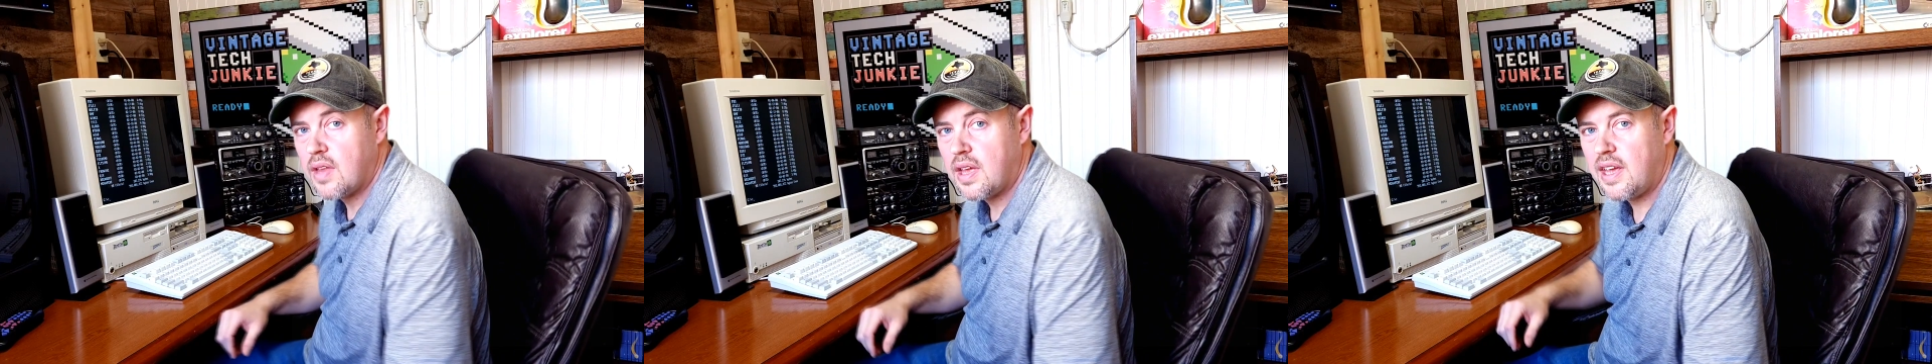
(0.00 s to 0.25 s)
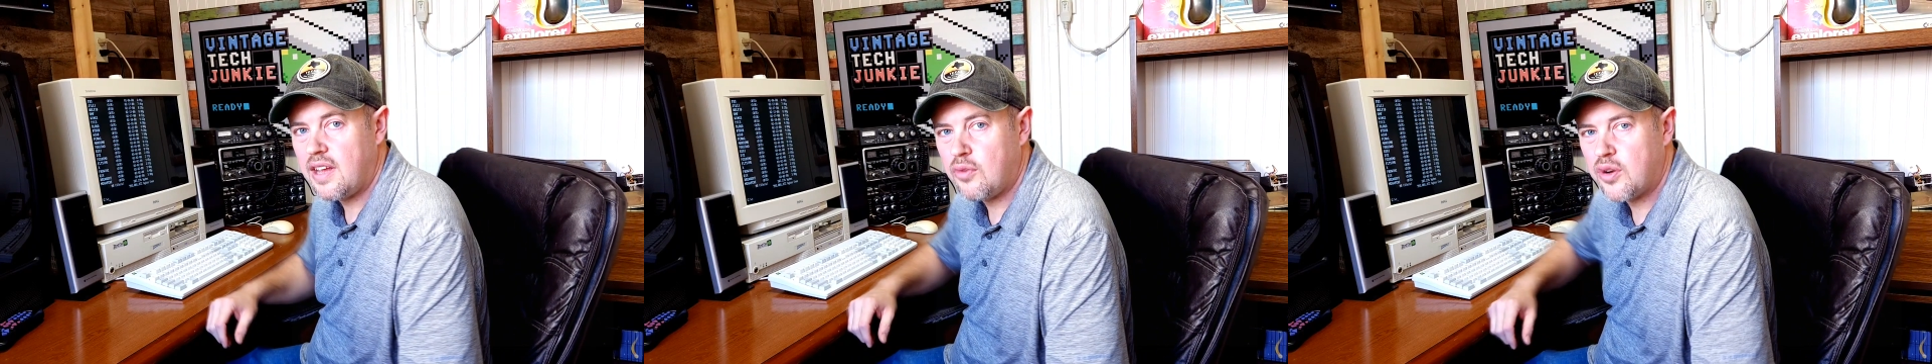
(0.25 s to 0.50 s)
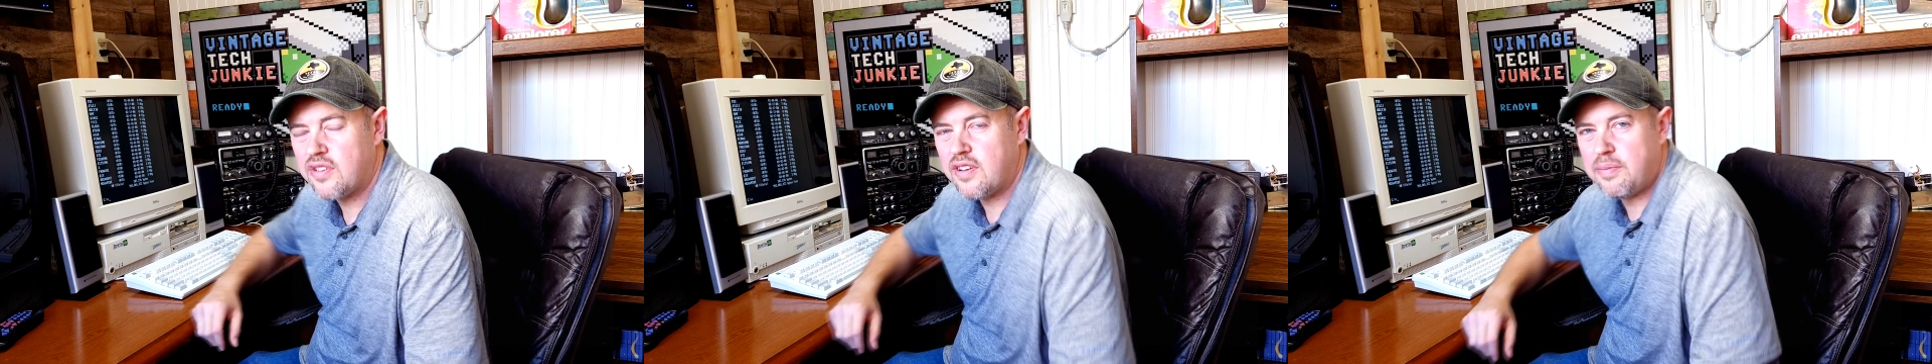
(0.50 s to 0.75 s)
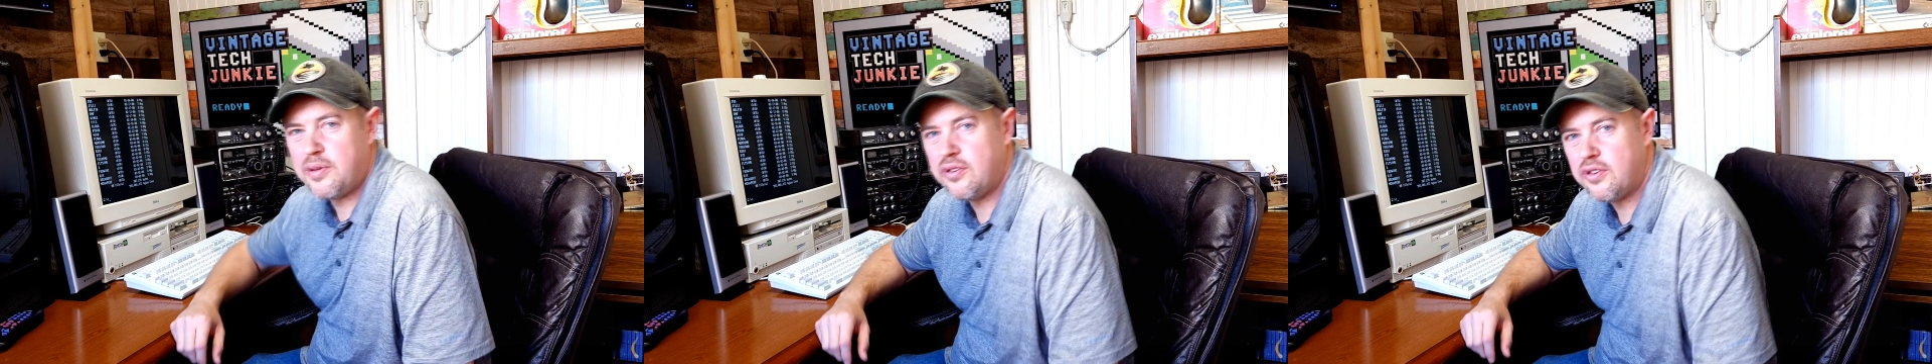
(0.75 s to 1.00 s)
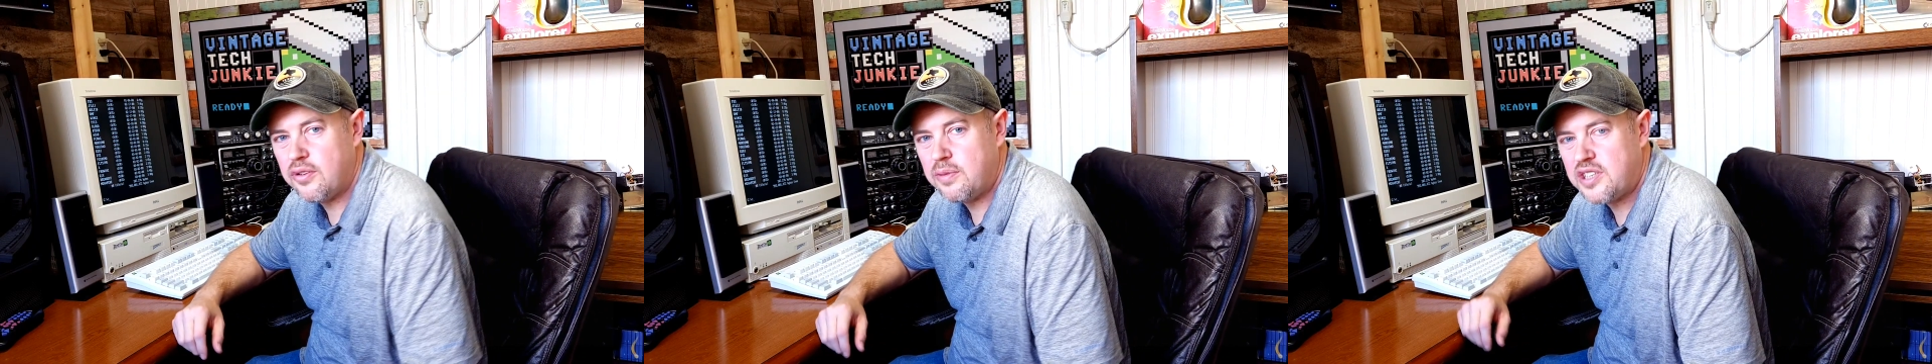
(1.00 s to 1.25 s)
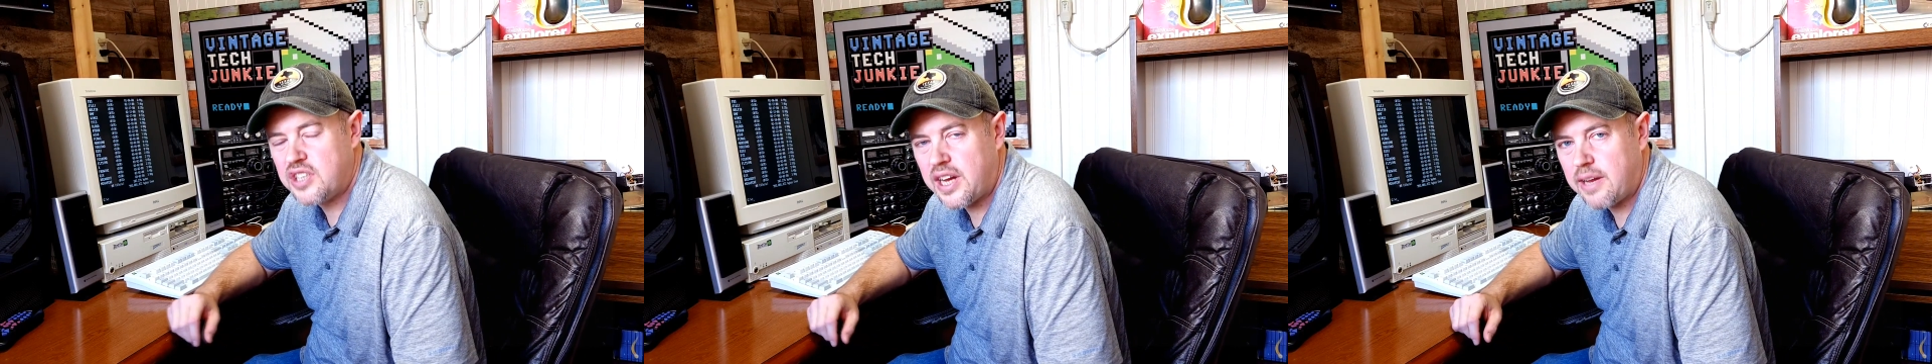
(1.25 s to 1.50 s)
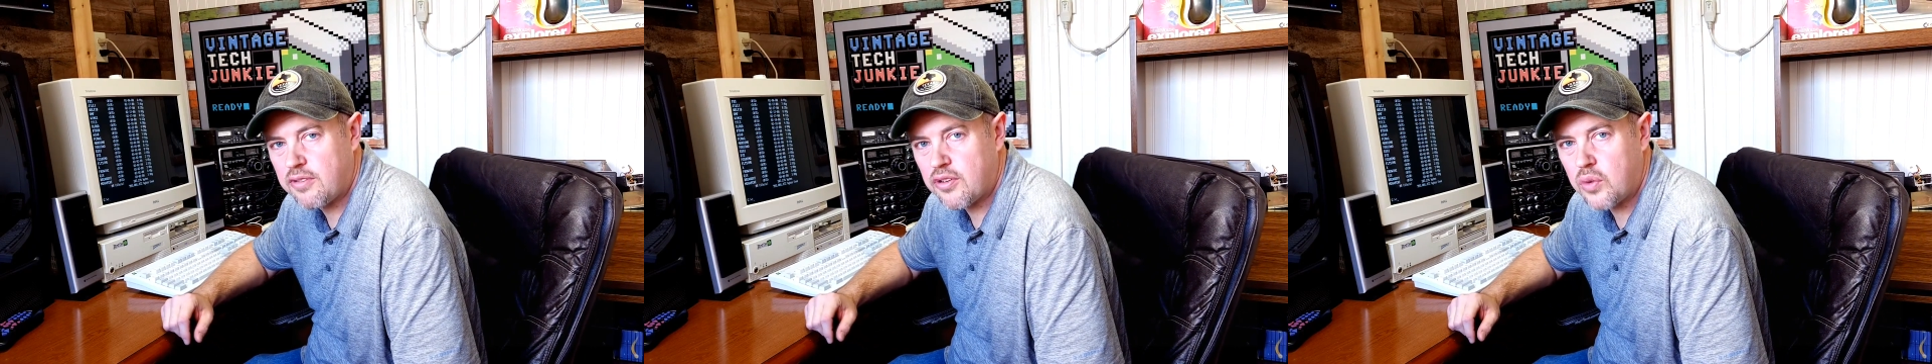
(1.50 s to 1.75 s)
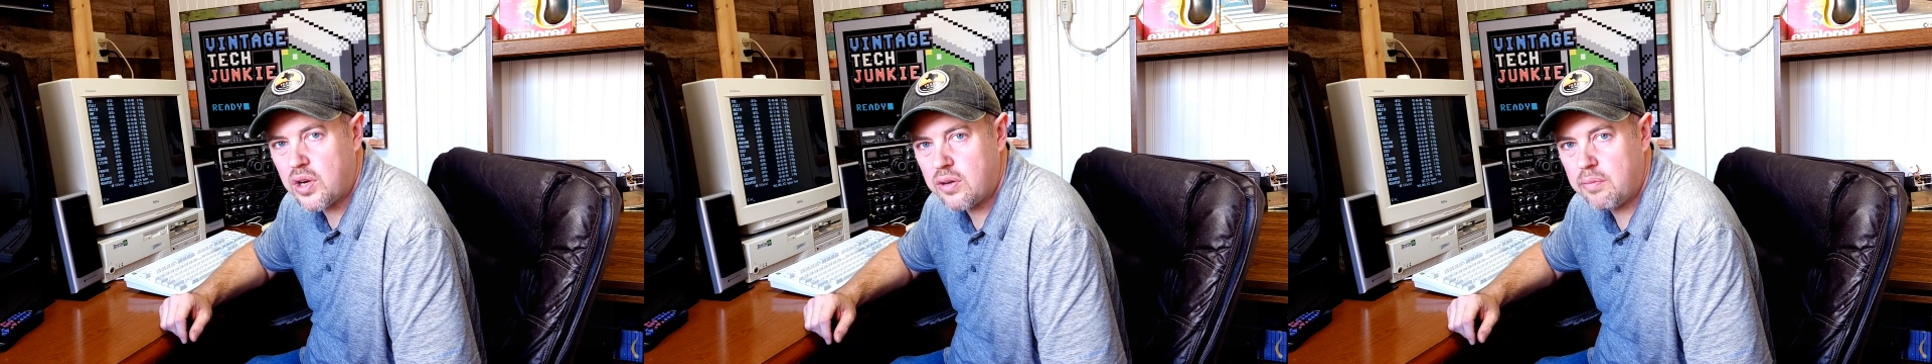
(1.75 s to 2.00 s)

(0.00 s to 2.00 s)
Hey, what's up YouTube? It's James and welcome